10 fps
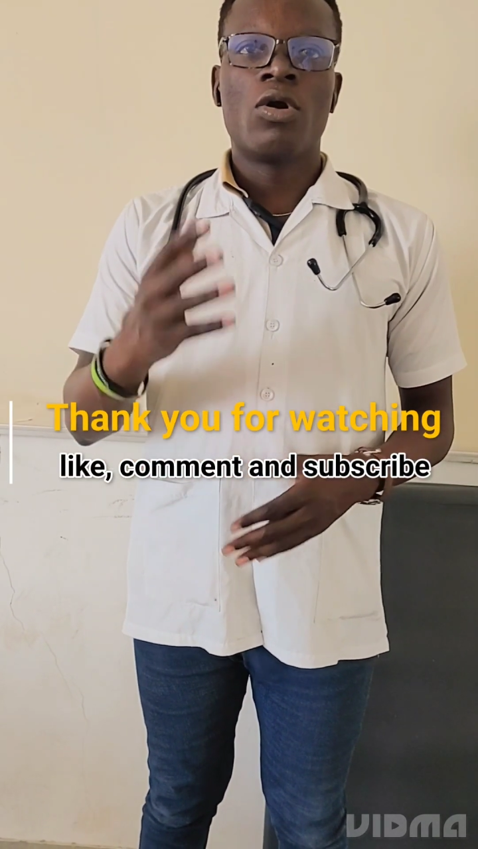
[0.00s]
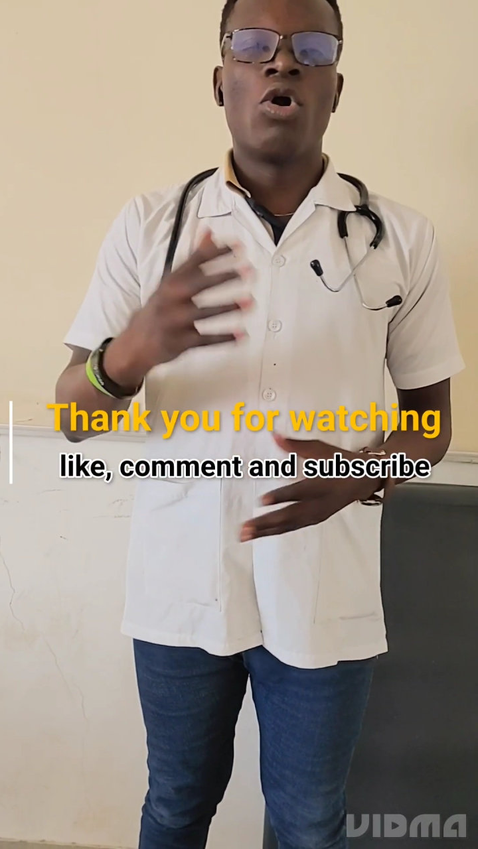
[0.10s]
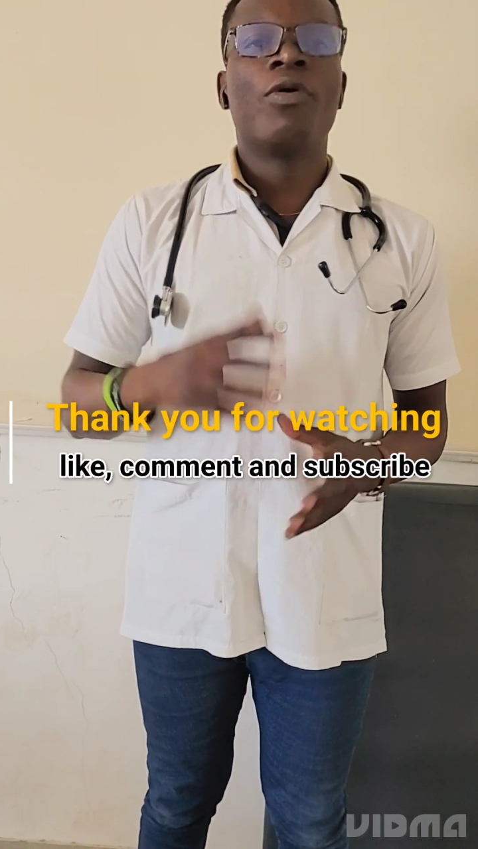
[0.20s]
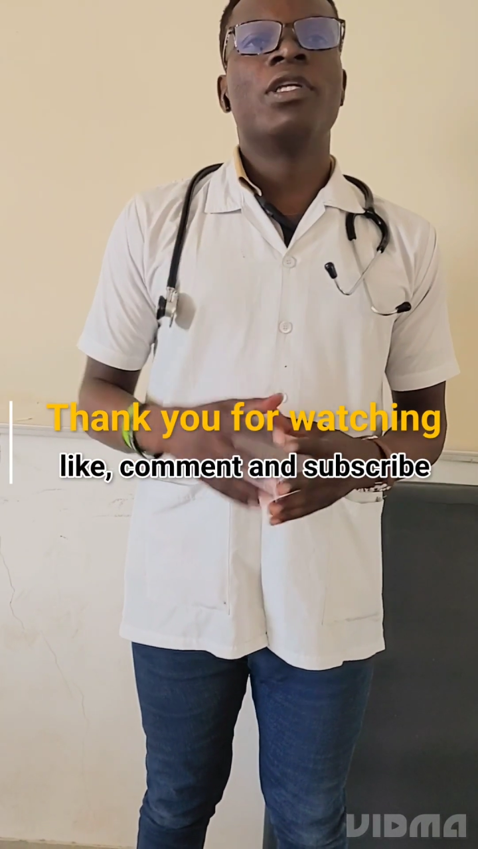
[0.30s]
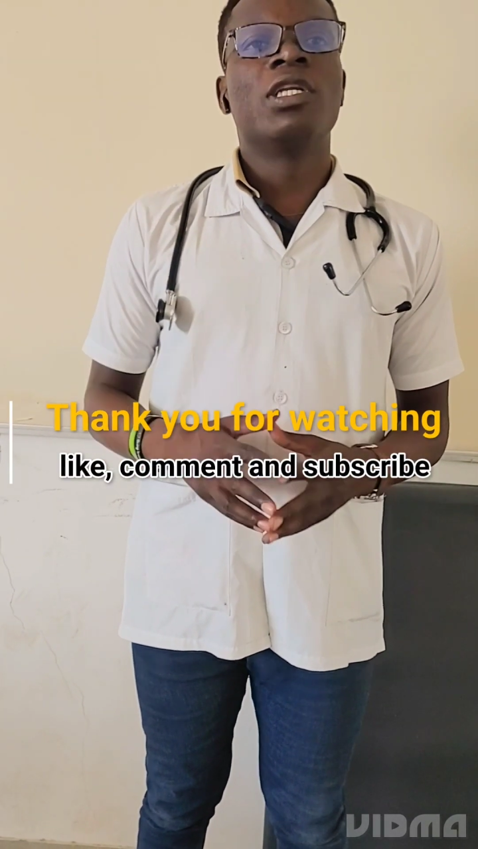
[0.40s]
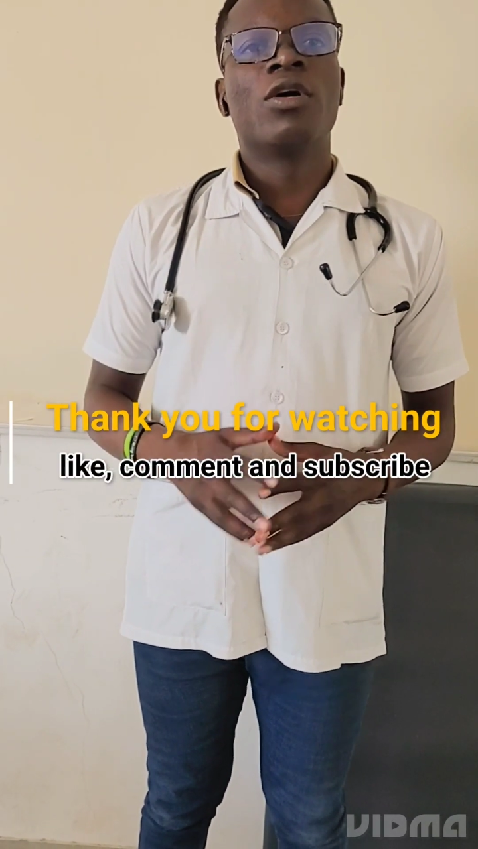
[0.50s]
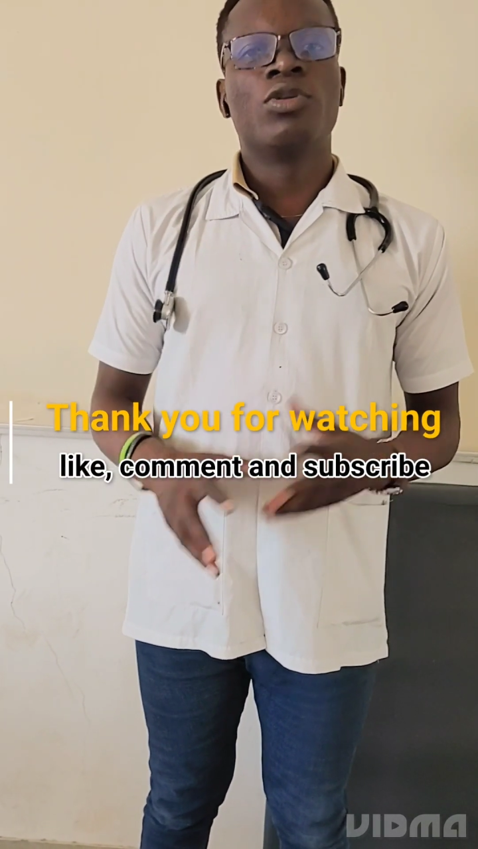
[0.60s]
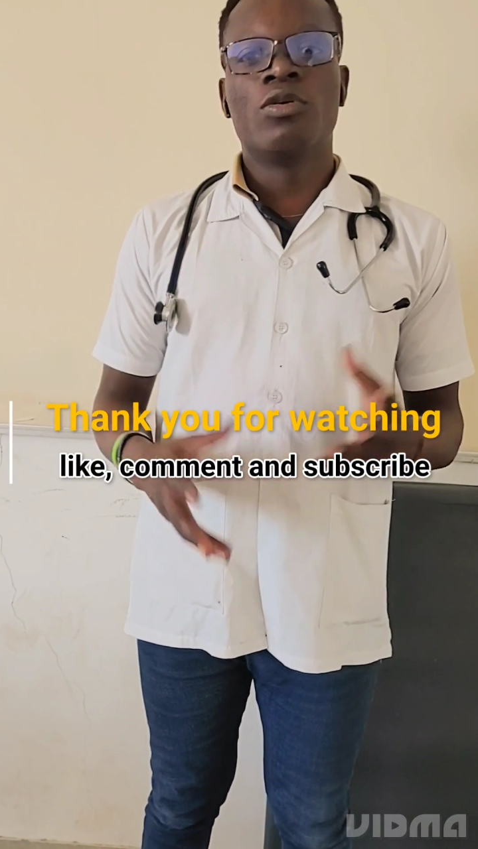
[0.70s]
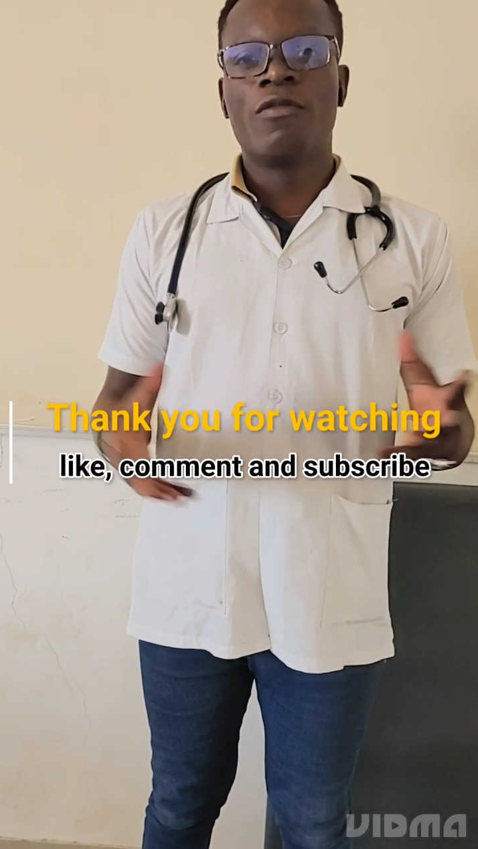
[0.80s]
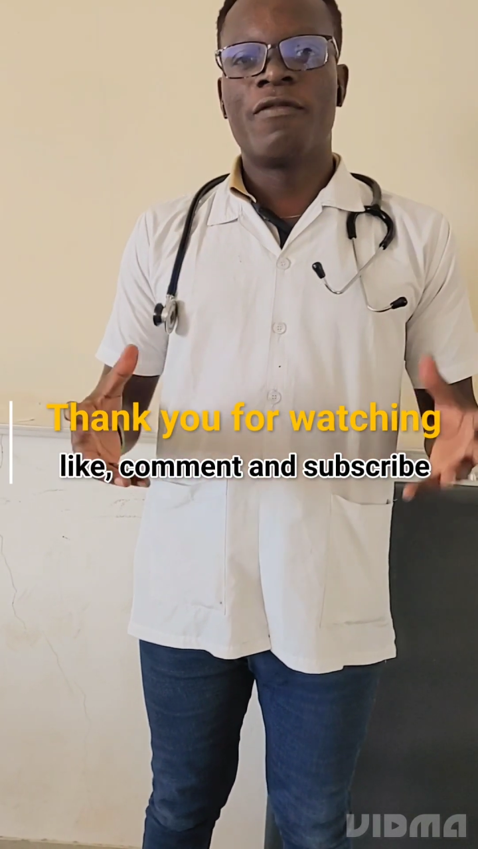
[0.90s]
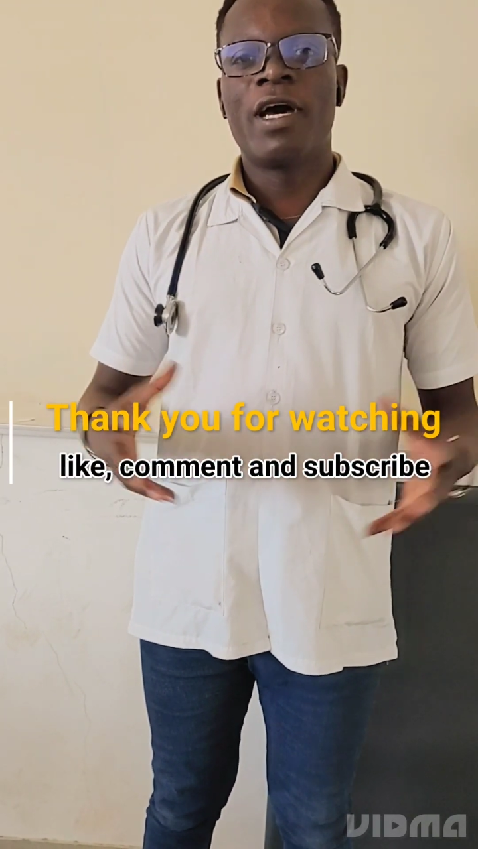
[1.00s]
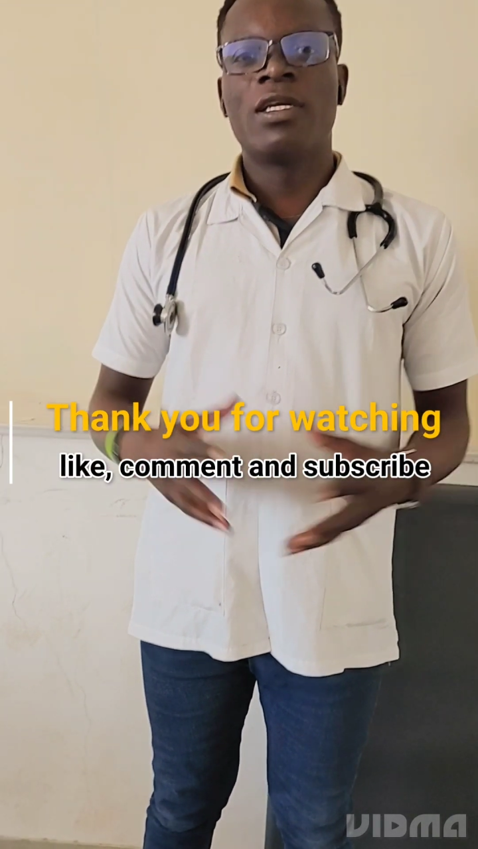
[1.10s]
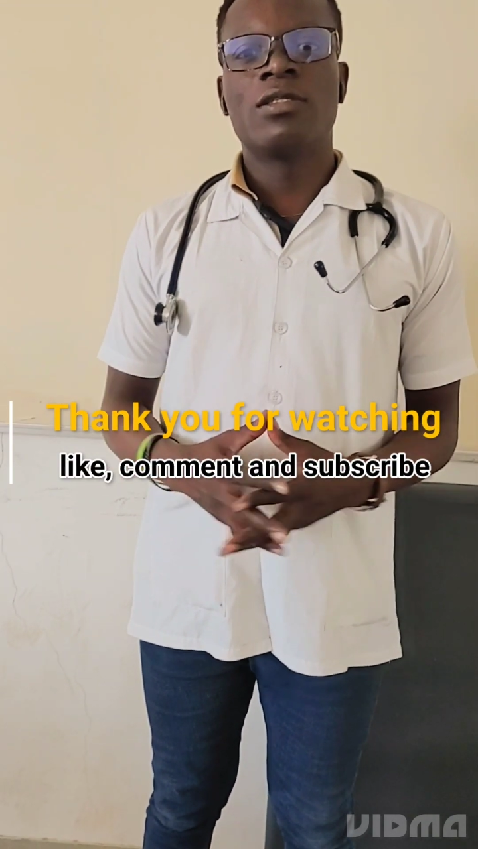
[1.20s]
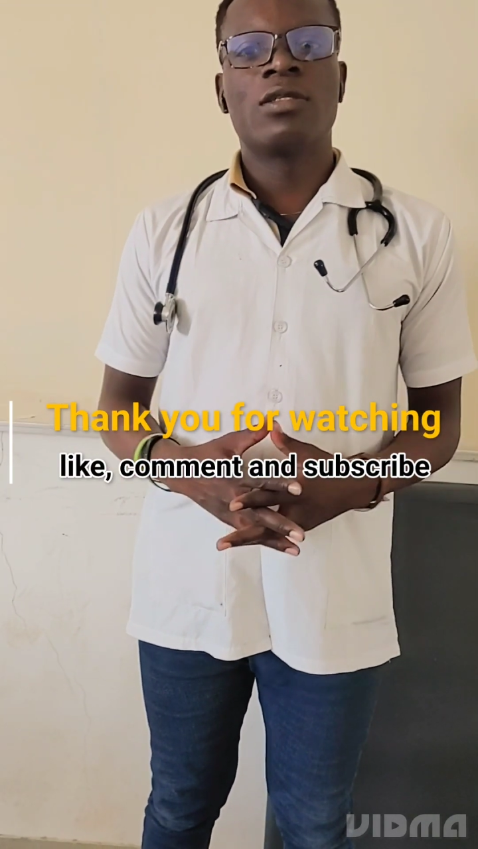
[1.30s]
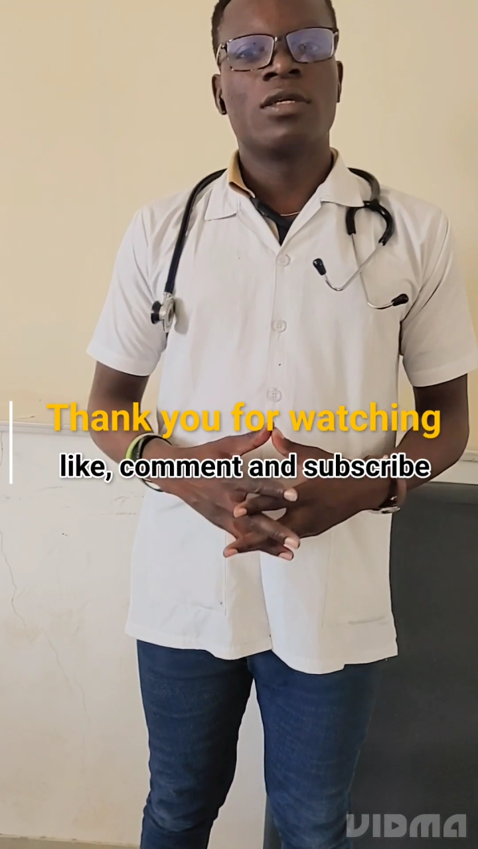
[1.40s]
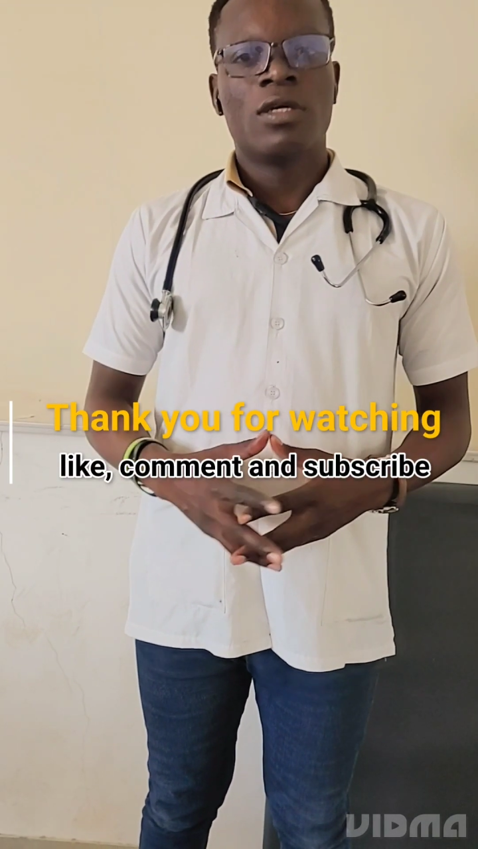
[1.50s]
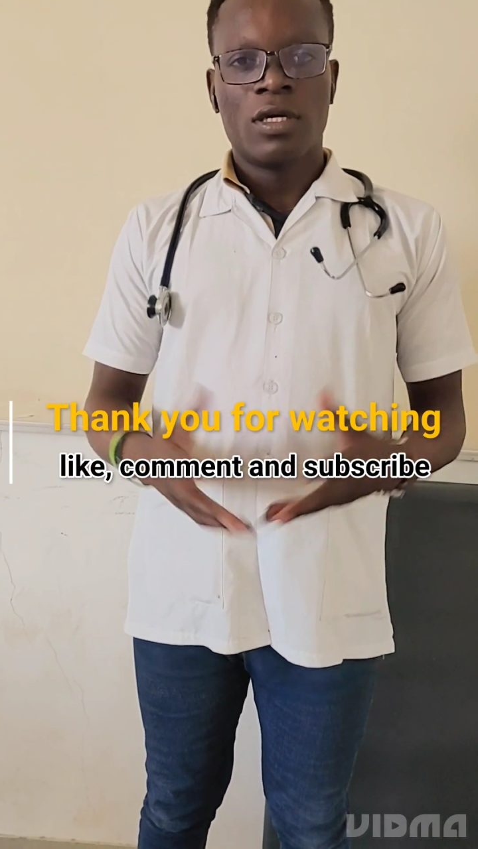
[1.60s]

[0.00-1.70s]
Going down, you will find